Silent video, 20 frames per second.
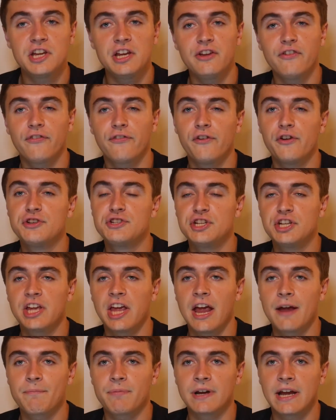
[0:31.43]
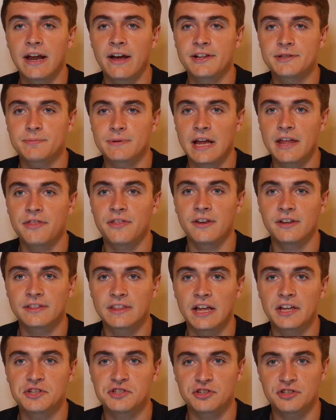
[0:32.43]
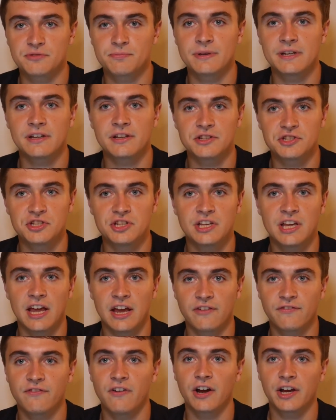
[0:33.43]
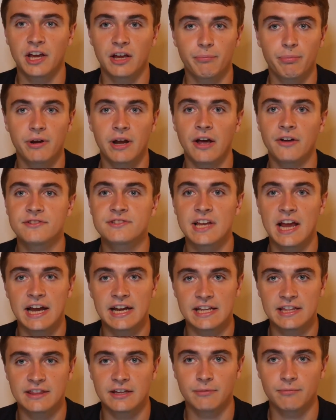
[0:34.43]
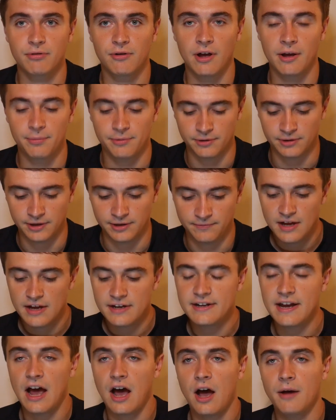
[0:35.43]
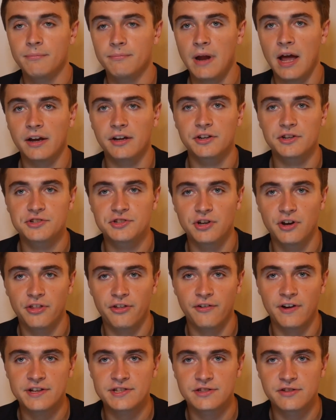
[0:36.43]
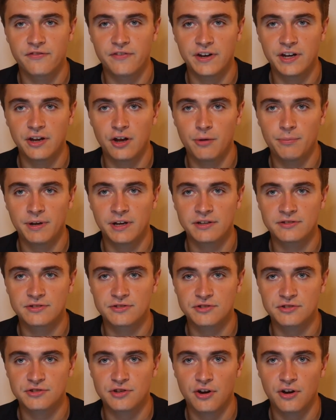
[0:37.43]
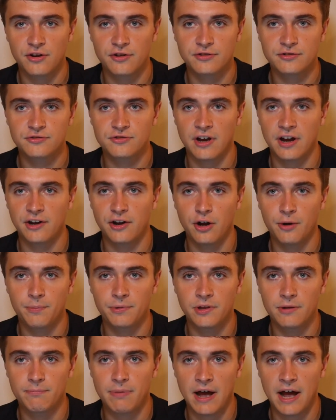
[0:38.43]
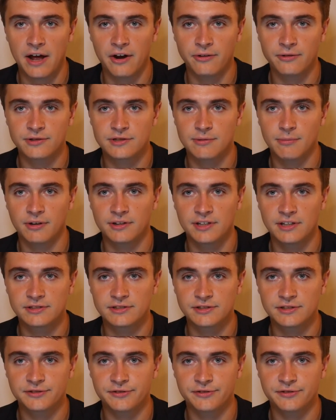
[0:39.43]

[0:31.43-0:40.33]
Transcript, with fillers: eating food she can't pronounce, but I think that's just because she can't fucking pronounce anything properly. Now, I'm not gonna share the rest of the video because it's just her trying to open the bottle and some autistic